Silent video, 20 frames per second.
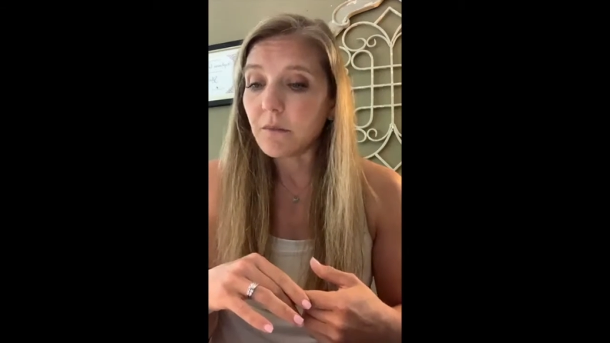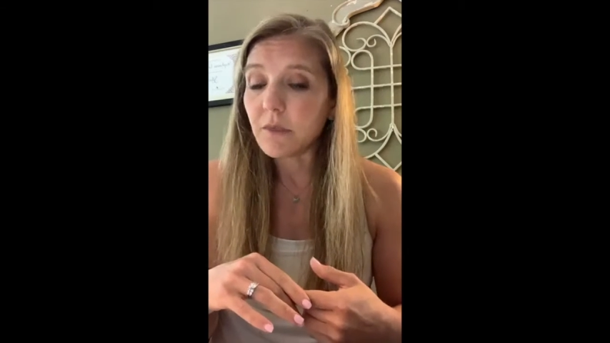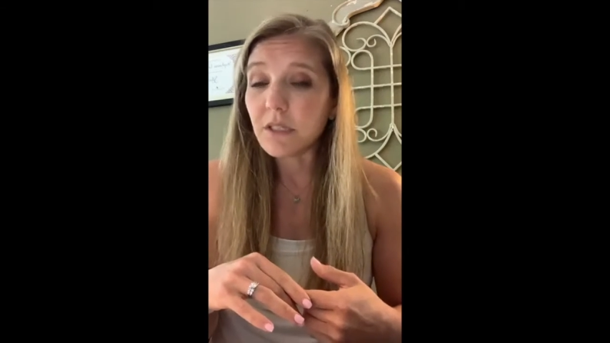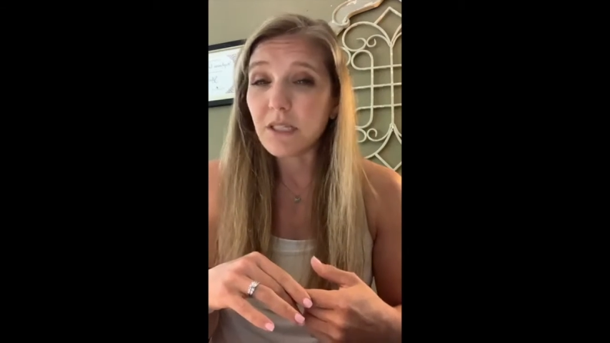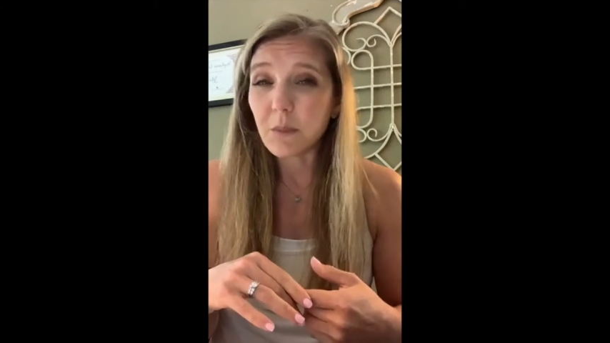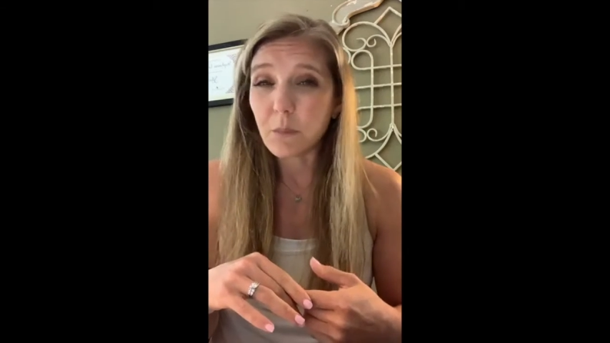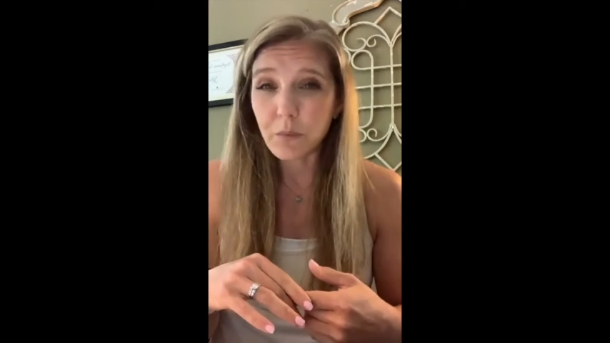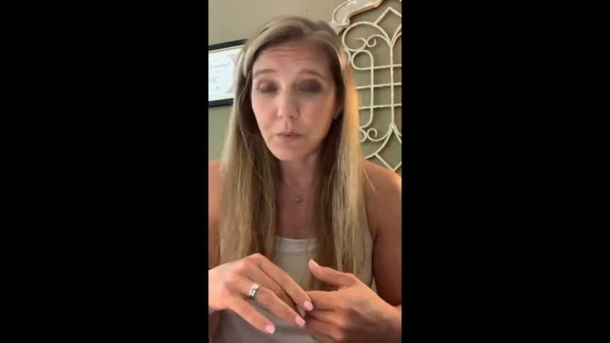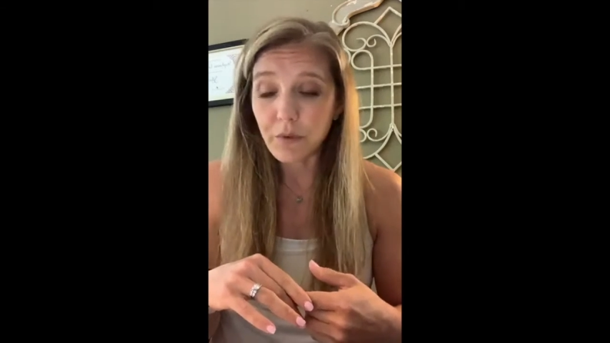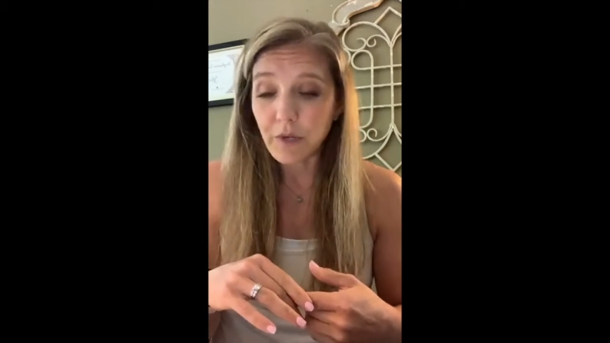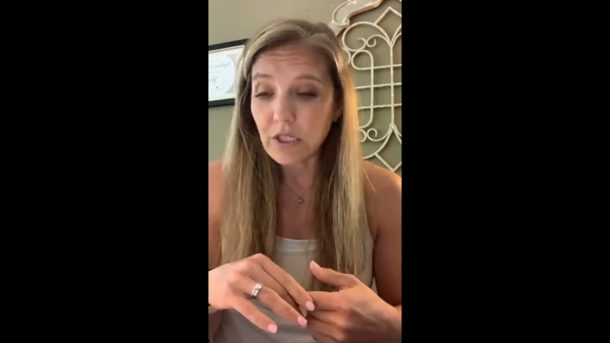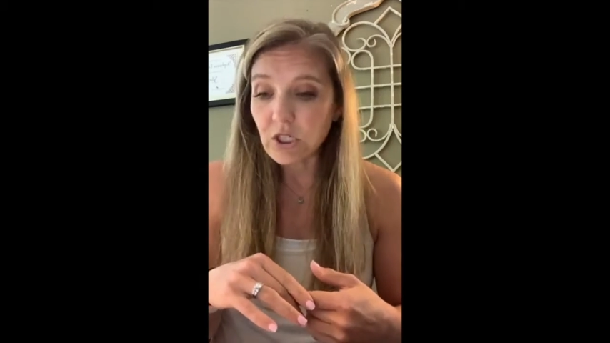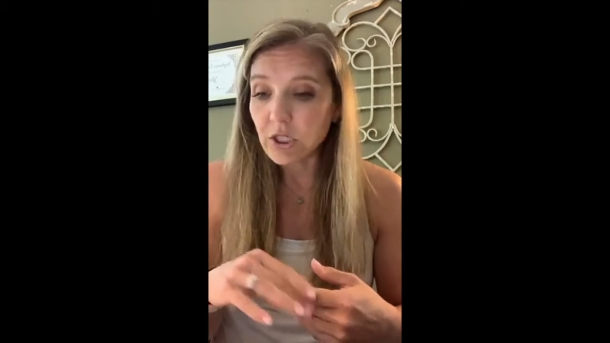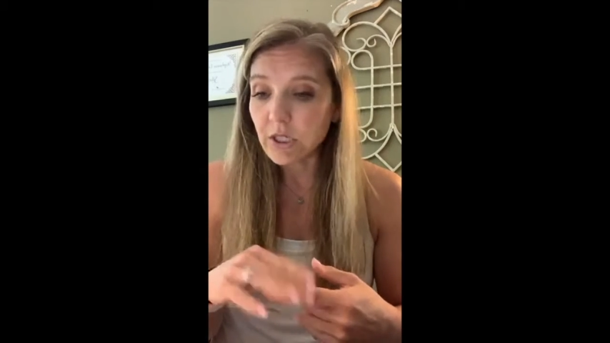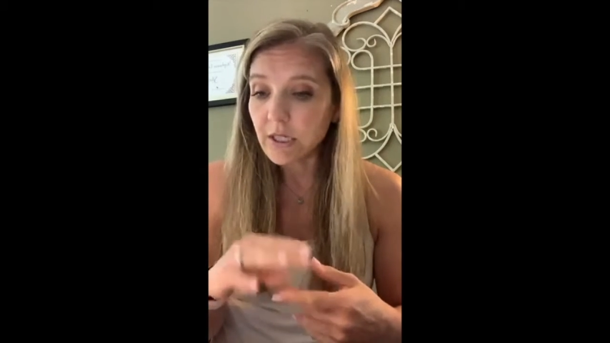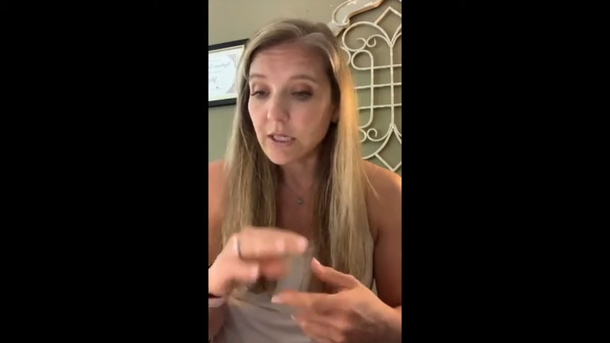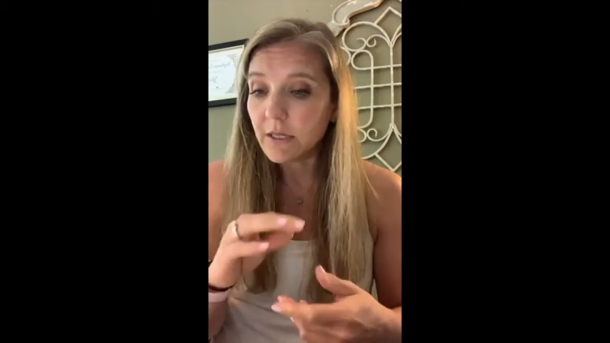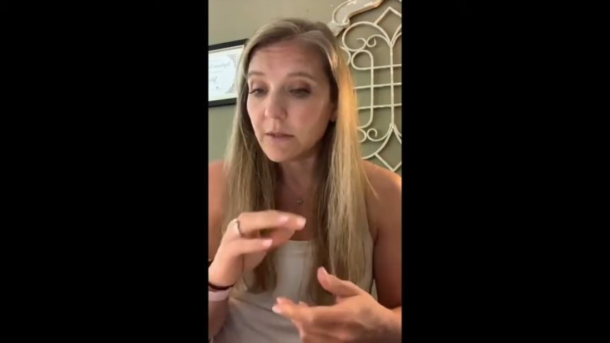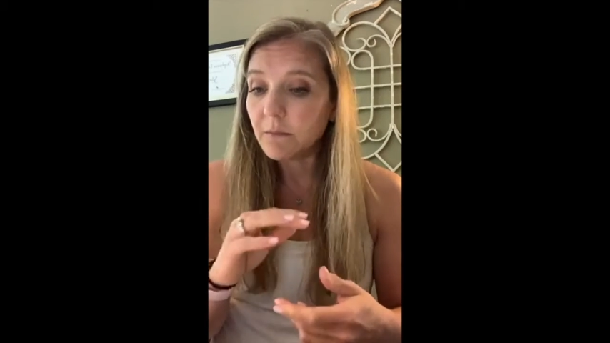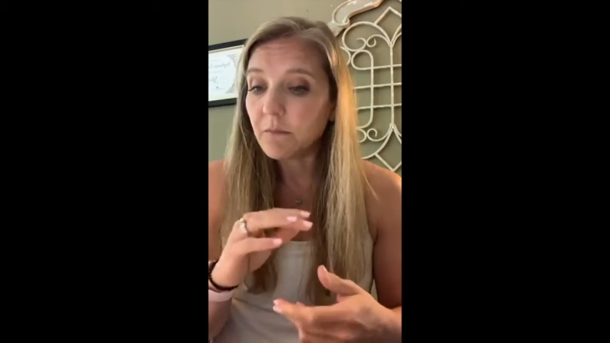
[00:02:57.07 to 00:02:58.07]

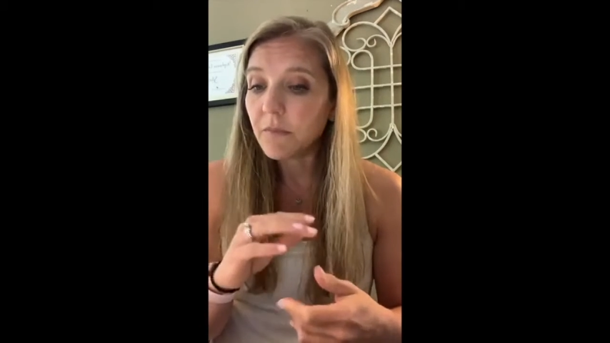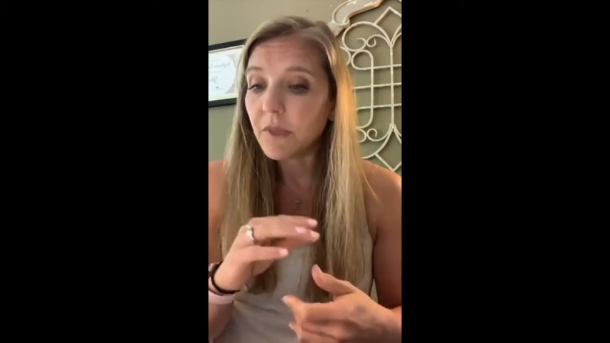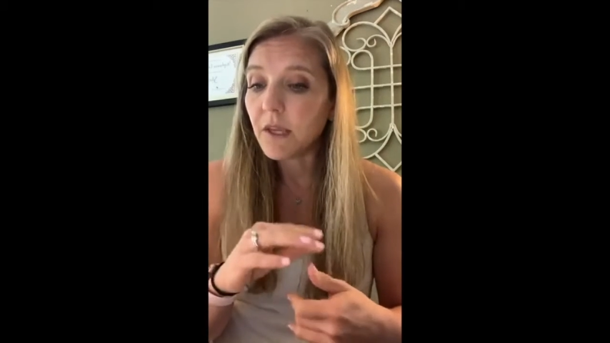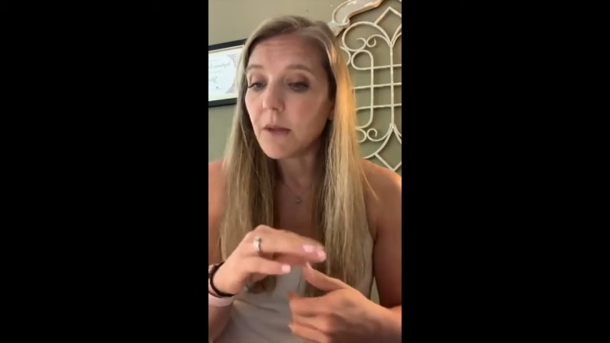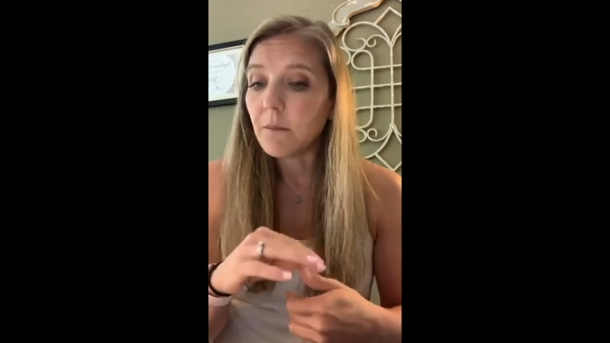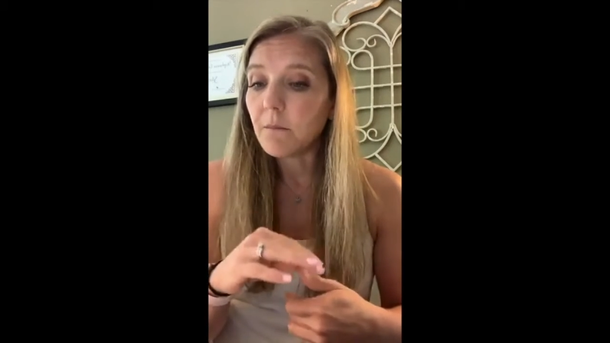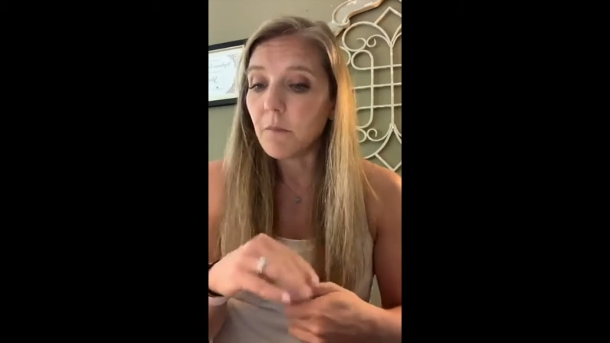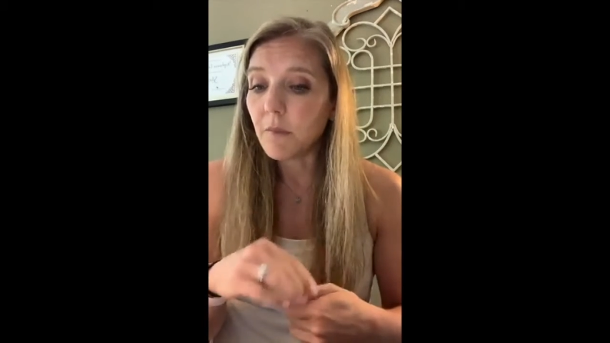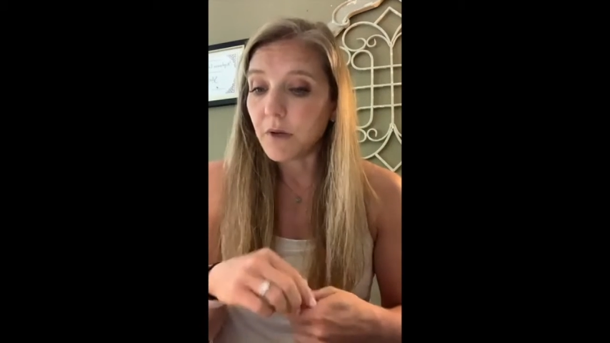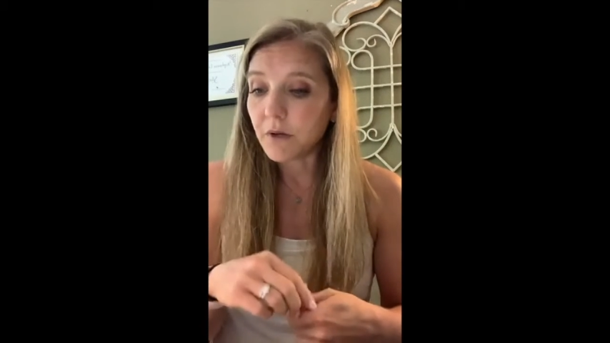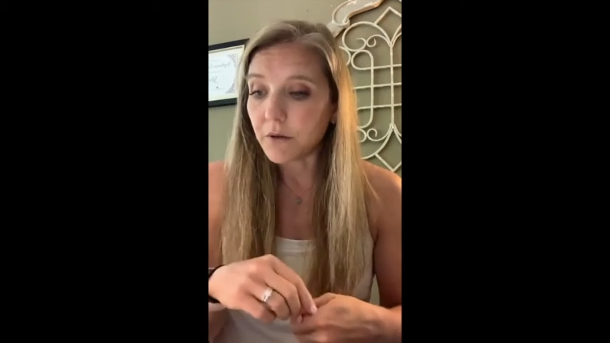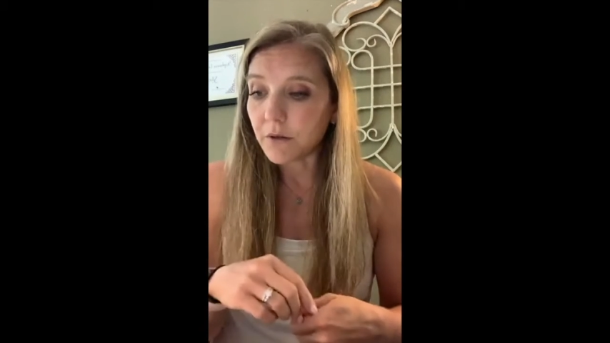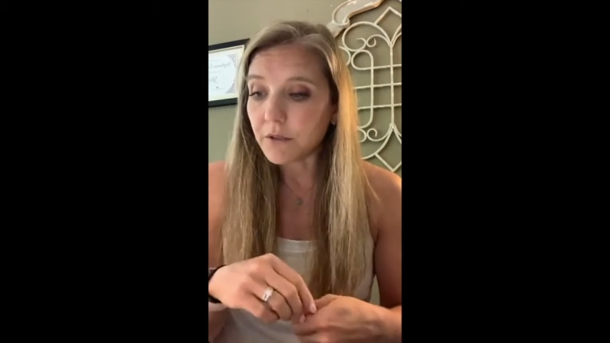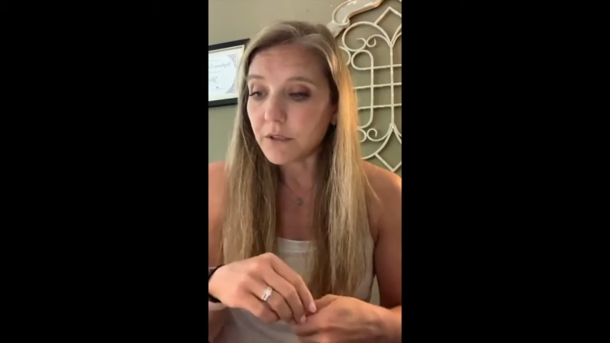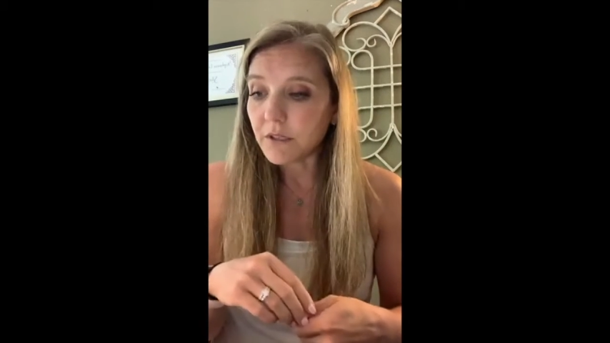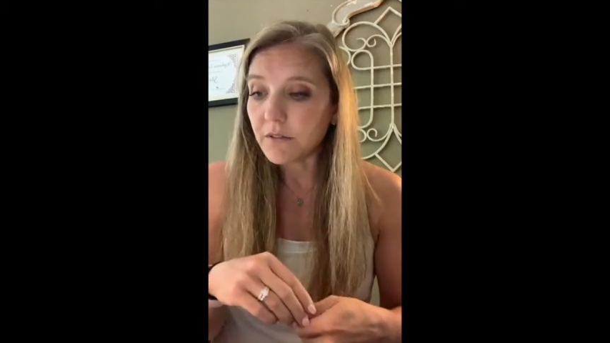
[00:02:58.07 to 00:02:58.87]
depression, mineral